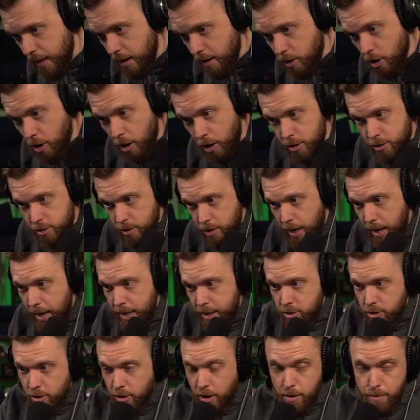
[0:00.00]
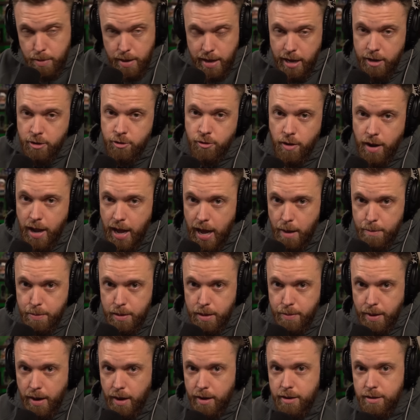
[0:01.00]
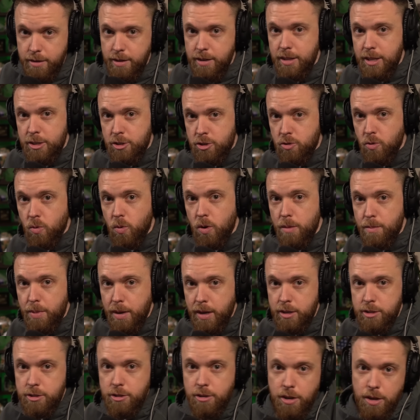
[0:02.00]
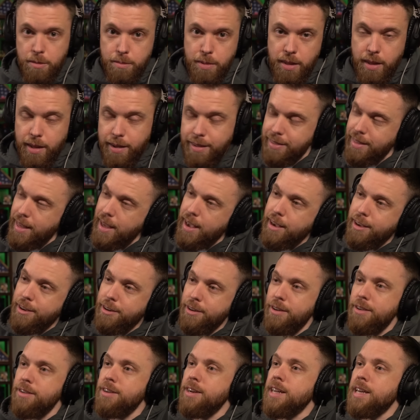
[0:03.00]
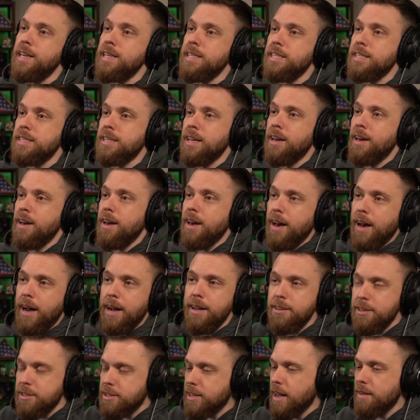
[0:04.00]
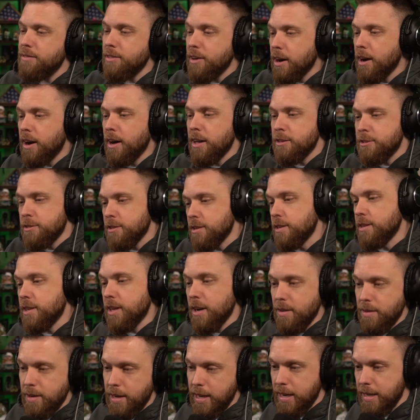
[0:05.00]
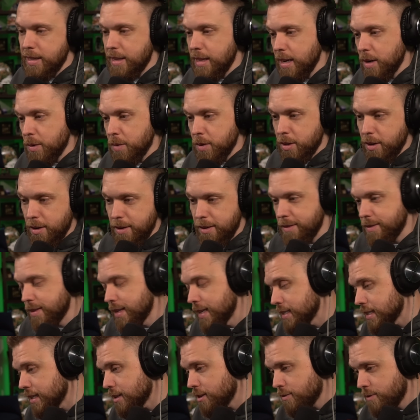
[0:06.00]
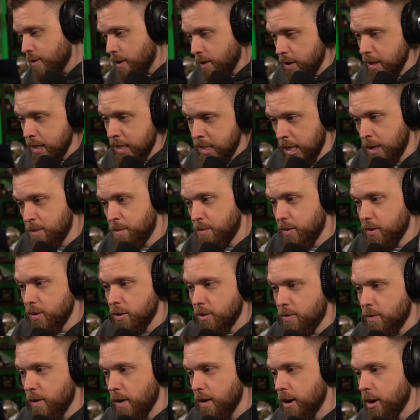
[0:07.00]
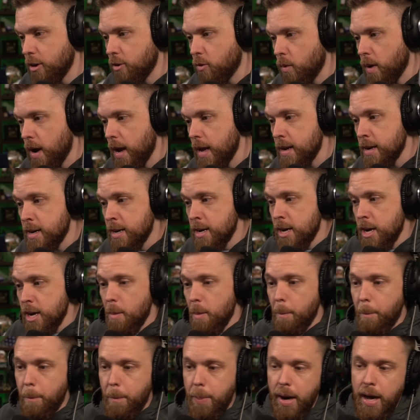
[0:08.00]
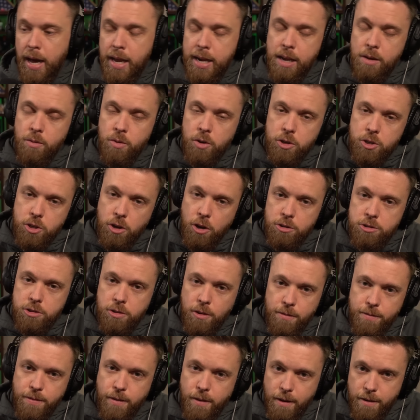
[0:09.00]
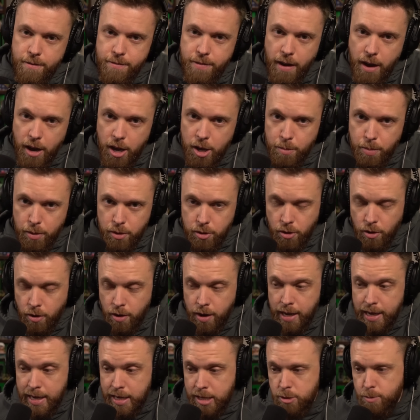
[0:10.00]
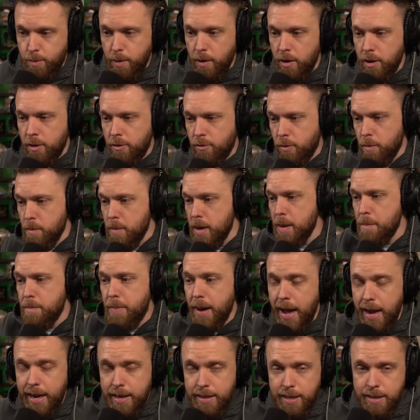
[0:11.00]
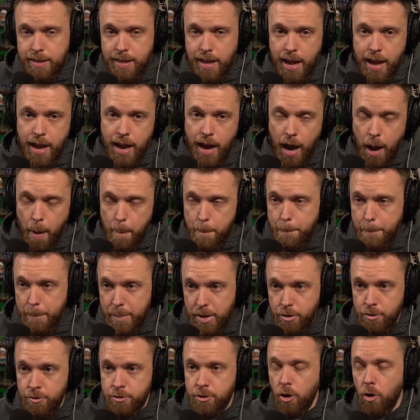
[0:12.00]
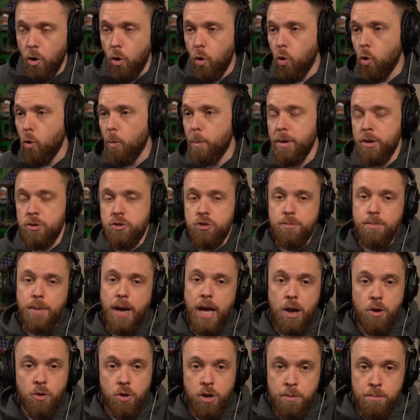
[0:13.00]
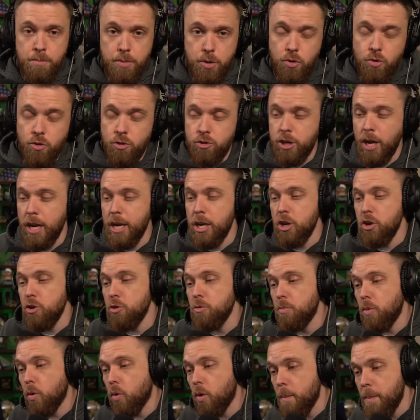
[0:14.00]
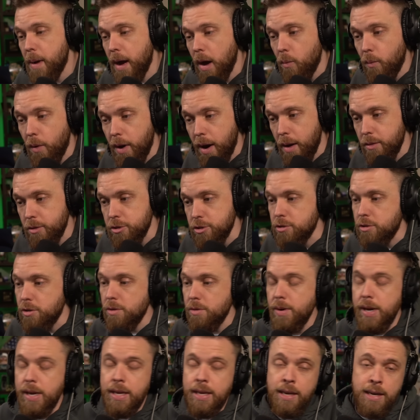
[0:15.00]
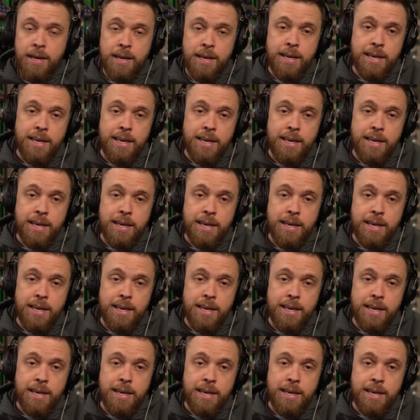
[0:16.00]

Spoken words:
Console guys, you're going to be extra happy about hearing this story because you're going to be like, thank goodness I just have a console and don't need to deal with all of this. It's very simple. It's very great. But it was also a very valuable learning experience for me. Back in the day, I built a whole bunch of my own computers. I knew more about what I was doing.